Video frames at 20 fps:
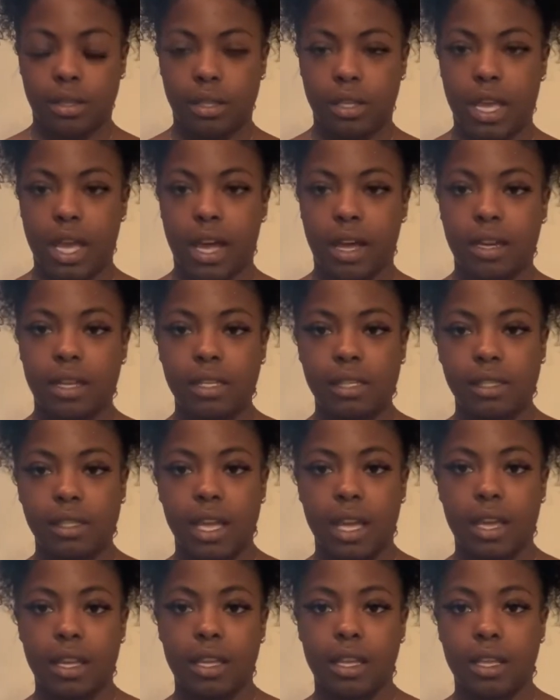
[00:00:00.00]
Y'all, this
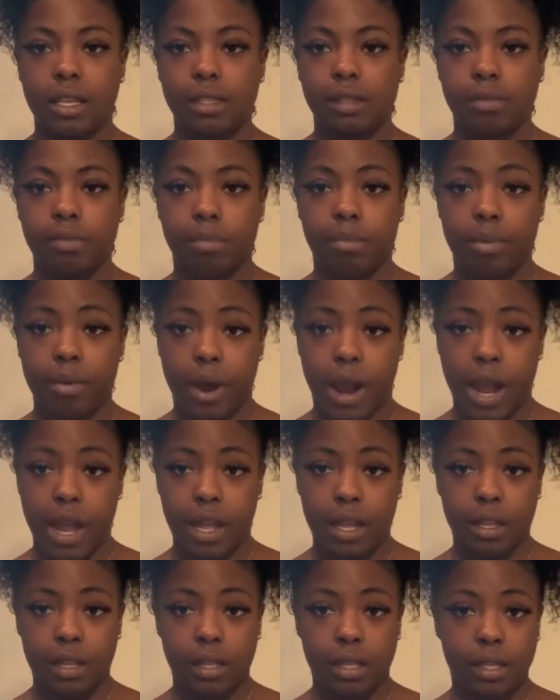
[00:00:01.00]
thing gets
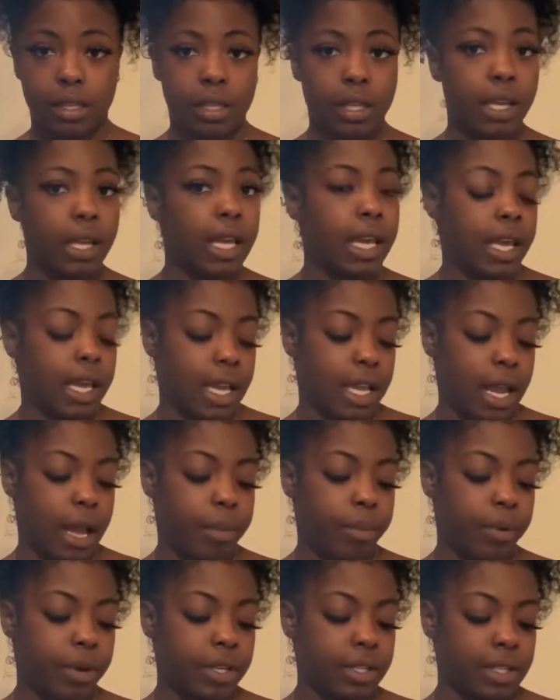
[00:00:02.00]
bright. And I
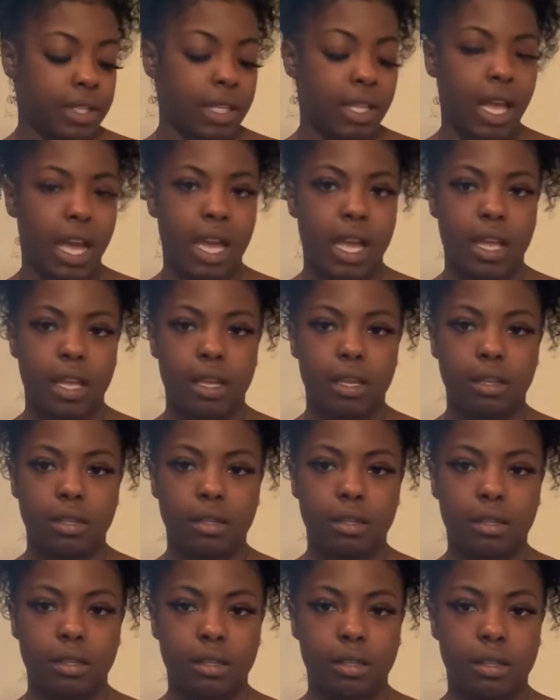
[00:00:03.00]
pressed it like,
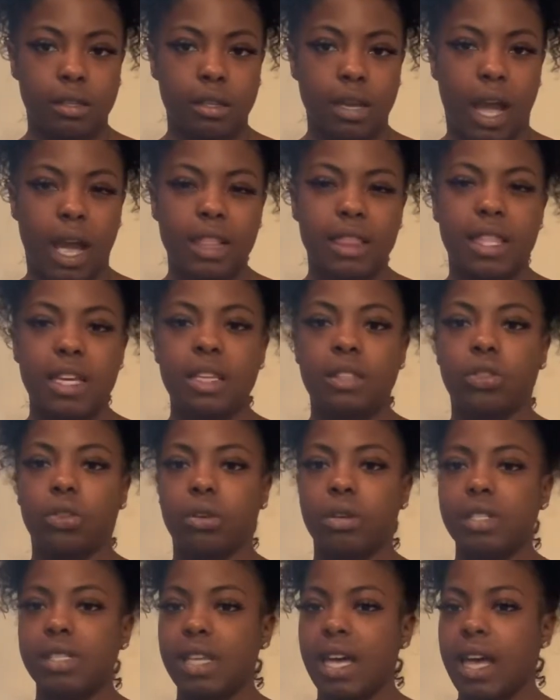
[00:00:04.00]
I think
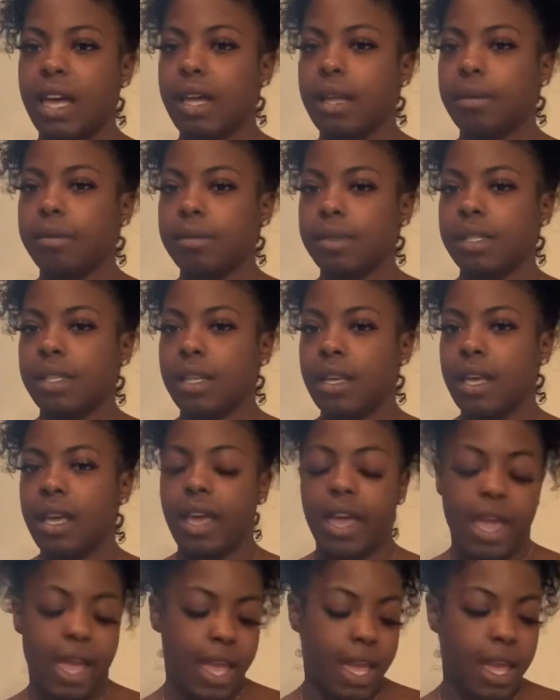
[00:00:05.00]
3 times.
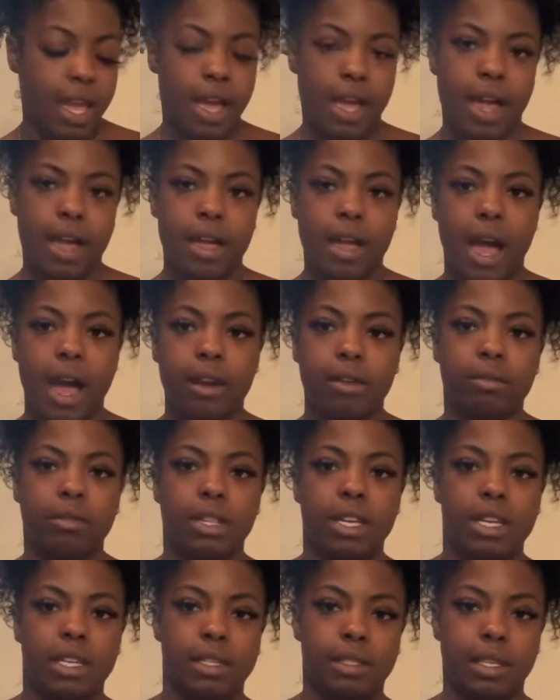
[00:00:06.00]
And I don't
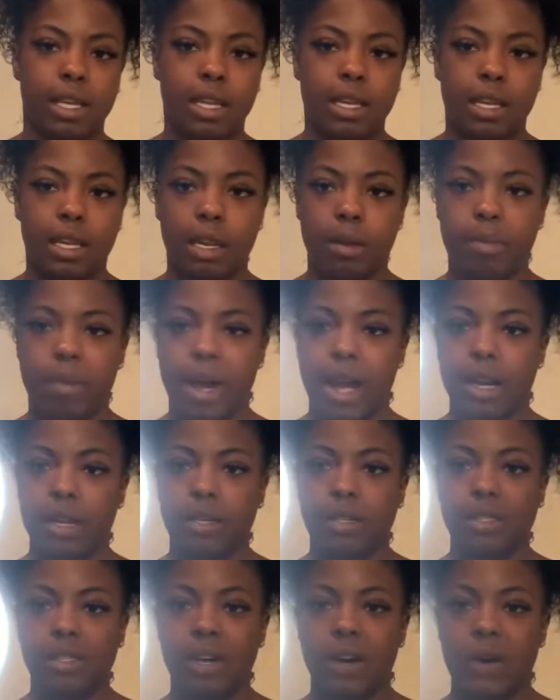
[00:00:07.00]
think it's getting any
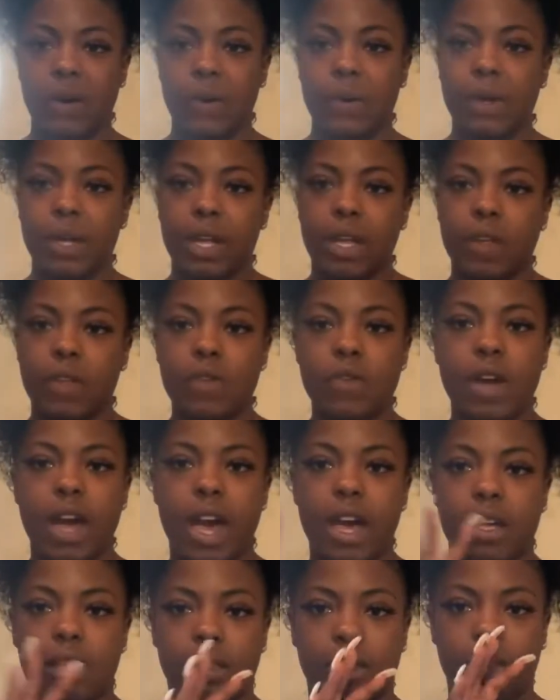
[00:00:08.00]
brighter. So you
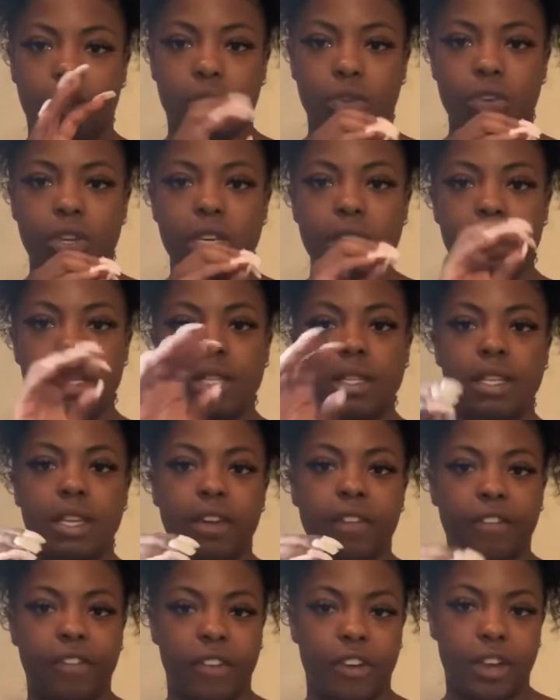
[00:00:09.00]
got 3
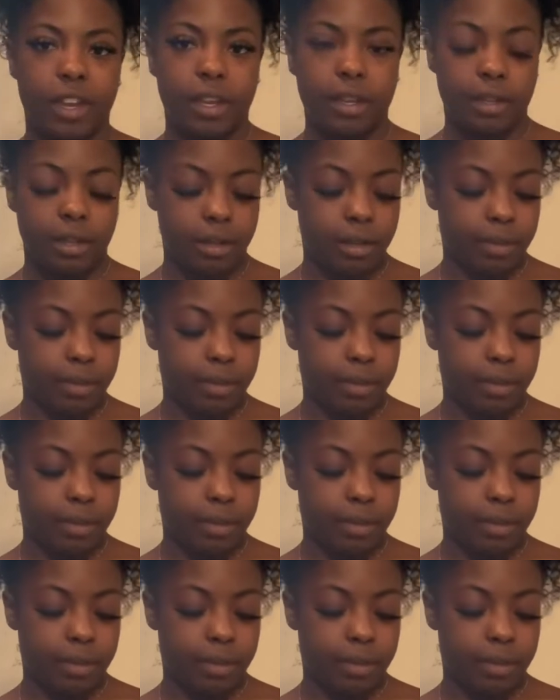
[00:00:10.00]
different,